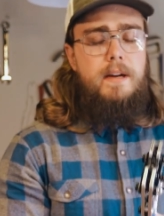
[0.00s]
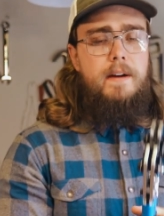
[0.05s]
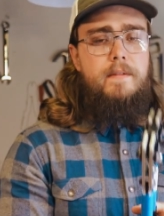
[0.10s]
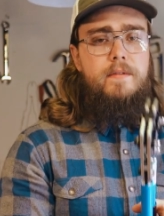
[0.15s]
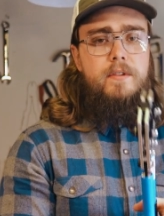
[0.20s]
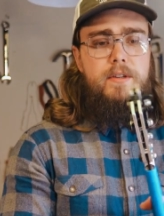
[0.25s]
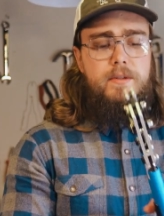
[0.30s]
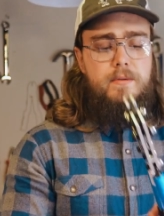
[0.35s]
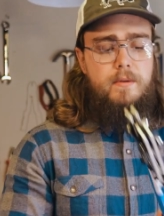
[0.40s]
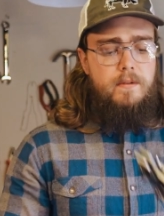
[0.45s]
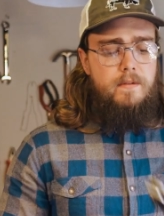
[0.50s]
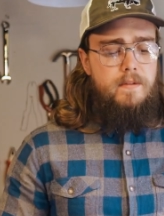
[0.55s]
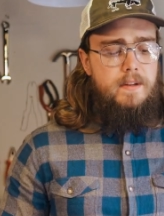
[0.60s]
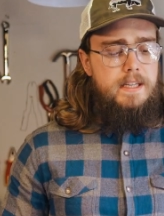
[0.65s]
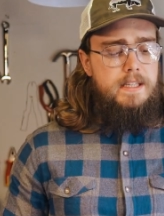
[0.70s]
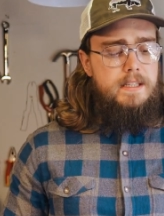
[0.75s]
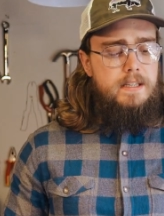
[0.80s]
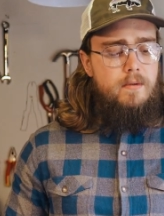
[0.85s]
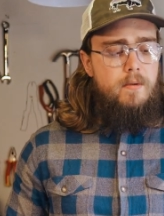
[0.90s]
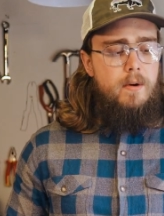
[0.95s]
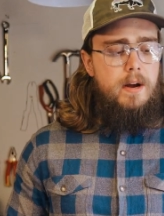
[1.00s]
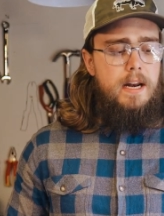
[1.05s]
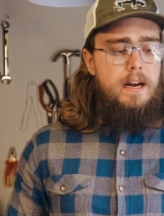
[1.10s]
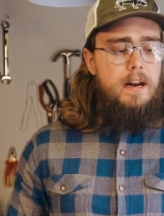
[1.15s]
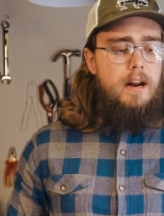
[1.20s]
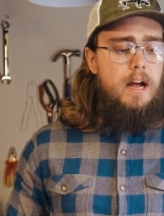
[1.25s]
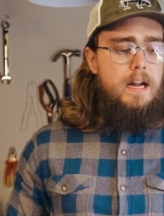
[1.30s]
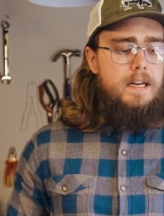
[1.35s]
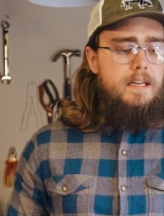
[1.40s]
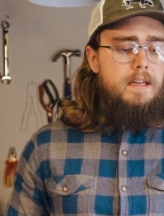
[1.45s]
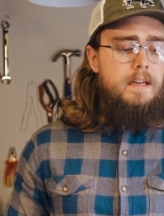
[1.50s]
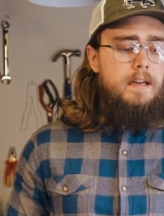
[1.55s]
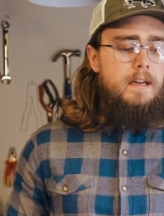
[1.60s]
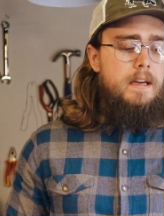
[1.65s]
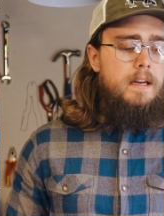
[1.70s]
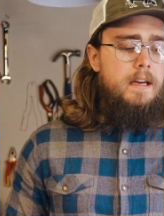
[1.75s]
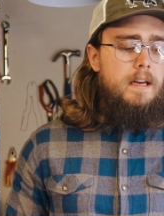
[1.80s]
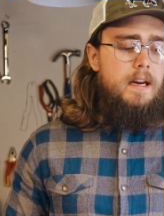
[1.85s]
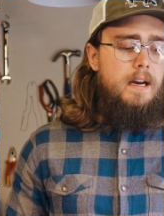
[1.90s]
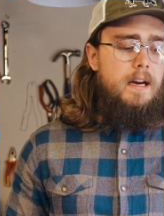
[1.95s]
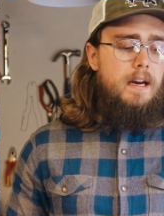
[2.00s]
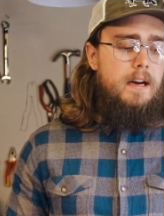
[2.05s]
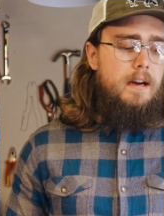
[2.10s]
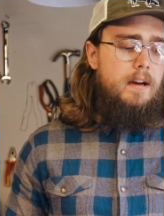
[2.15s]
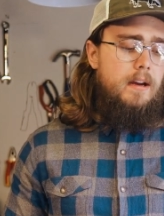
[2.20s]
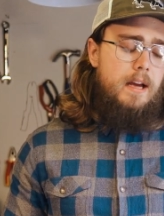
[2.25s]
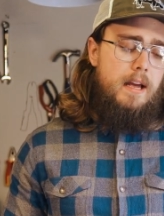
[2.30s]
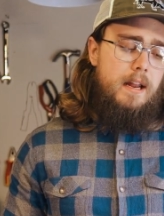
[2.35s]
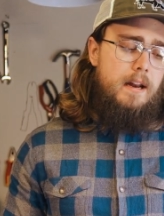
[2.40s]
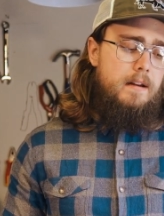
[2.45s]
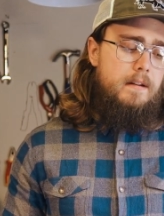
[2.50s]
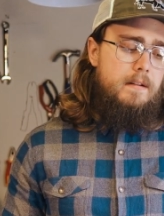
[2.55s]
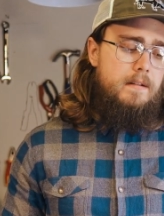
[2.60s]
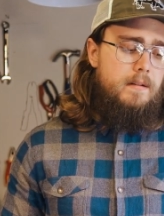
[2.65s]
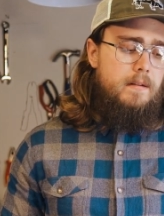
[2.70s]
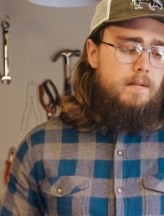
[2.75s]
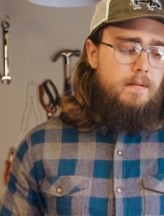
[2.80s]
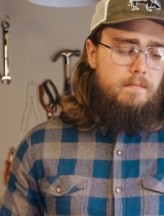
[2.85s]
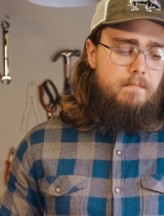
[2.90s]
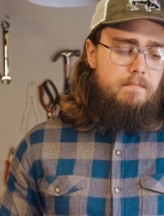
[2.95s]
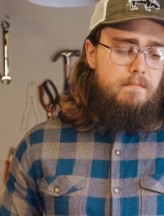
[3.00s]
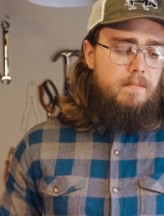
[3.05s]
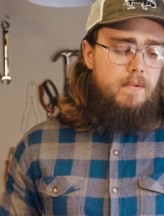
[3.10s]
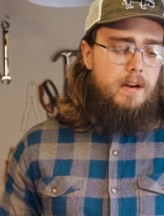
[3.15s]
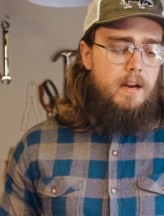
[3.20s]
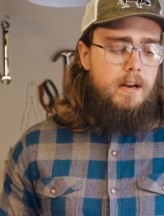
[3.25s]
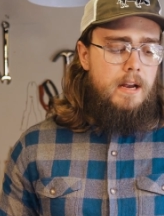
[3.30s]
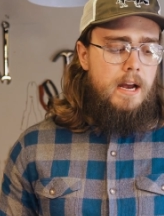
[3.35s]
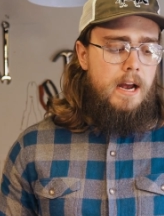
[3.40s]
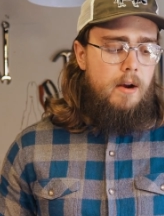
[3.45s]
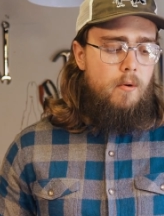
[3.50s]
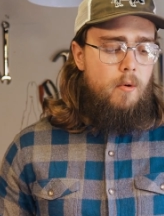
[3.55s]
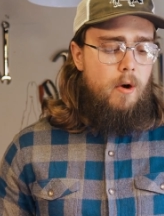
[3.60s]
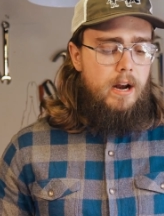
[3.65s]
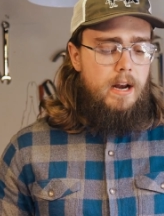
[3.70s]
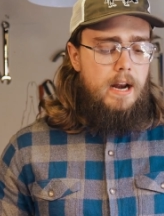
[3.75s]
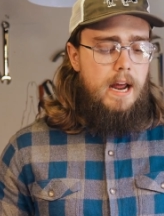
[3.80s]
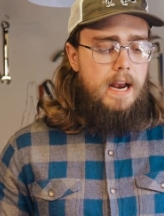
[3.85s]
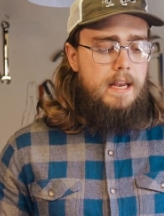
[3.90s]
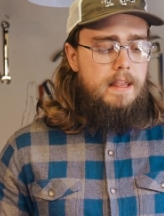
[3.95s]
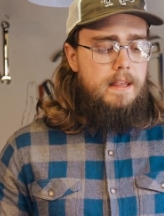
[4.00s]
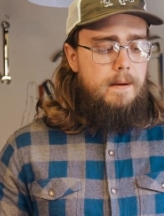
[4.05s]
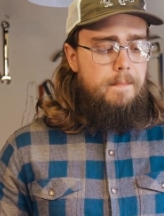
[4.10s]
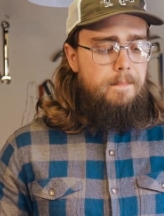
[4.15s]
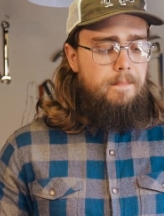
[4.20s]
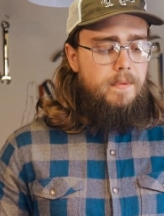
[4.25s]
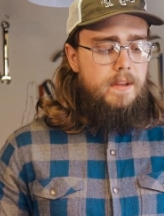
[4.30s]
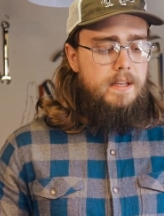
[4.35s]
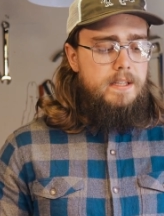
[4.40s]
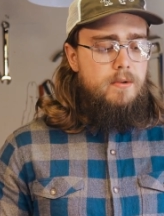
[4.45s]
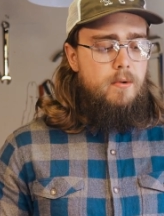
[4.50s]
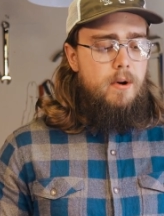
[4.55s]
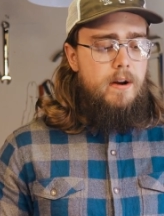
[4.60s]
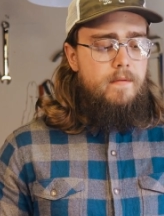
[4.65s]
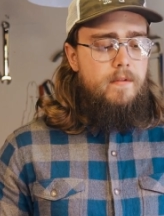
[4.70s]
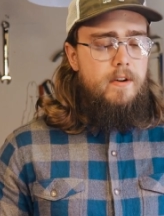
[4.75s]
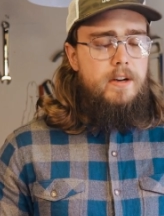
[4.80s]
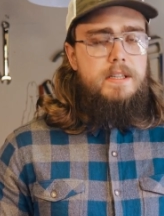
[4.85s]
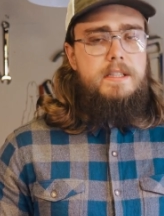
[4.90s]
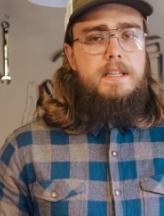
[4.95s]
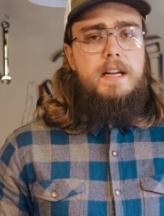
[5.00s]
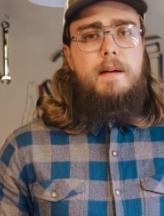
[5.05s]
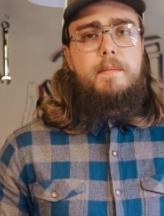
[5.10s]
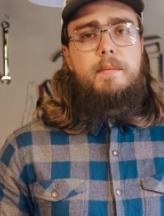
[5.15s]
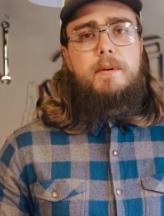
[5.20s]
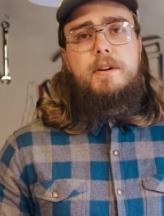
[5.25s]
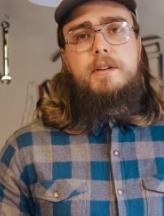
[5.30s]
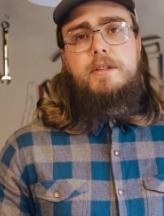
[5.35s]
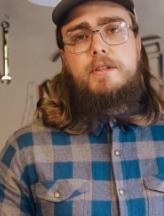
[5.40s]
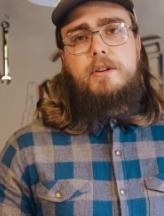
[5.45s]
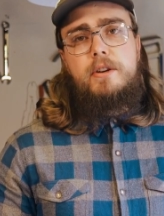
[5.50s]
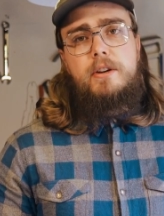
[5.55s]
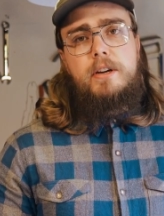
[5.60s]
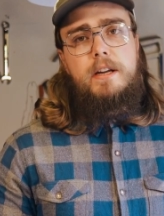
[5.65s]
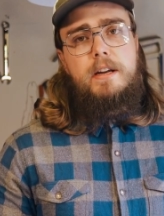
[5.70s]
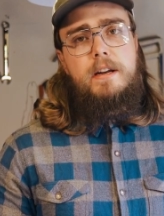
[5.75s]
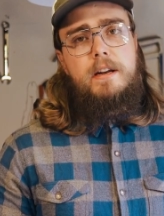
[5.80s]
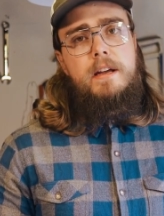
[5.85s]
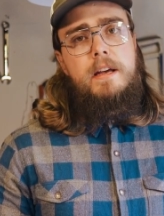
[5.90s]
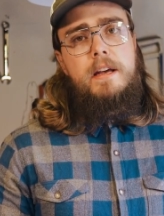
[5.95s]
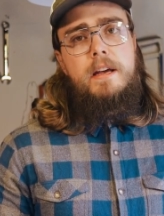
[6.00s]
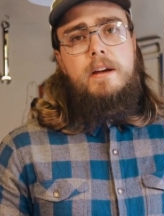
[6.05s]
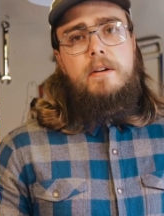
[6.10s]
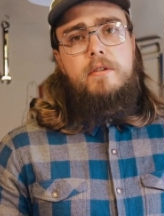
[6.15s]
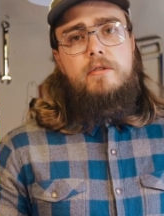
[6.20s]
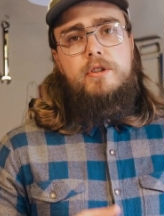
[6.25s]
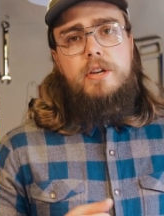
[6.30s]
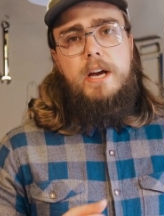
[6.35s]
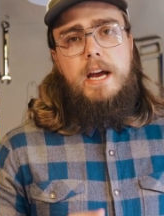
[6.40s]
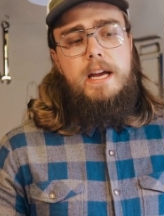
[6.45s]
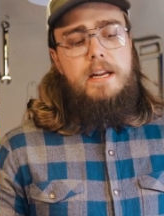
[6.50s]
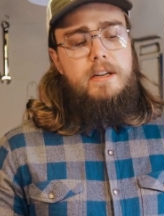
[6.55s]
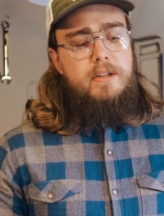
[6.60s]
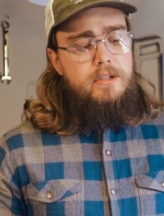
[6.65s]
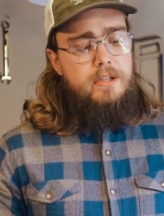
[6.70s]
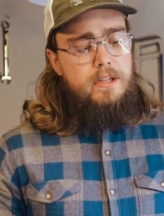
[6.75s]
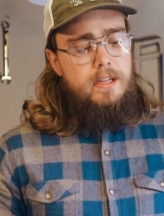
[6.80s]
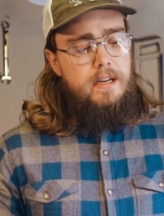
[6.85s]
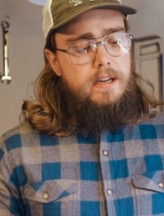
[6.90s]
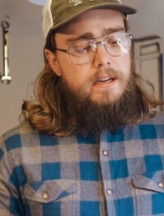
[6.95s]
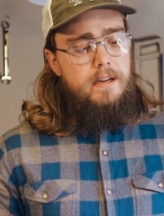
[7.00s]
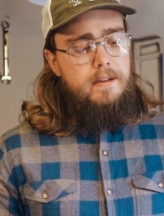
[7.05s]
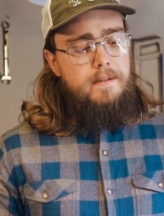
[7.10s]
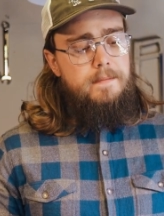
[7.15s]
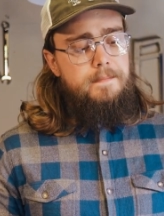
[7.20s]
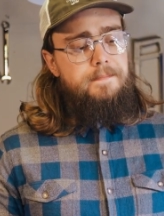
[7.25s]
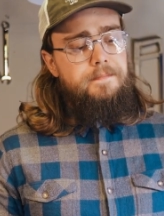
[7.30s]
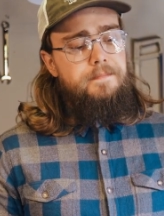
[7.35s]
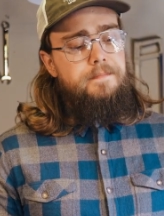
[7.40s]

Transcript: I've used one of these quite a lot uh, and yeah, I quite like them. It's quite versatile because you can change the